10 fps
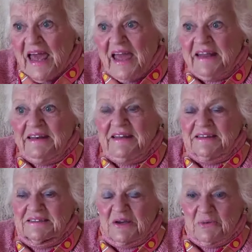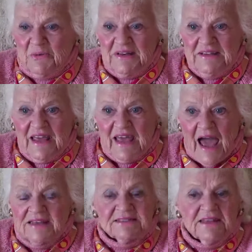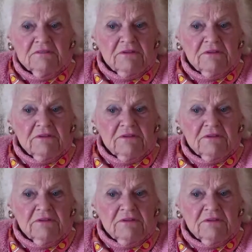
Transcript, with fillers: And so one day I stayed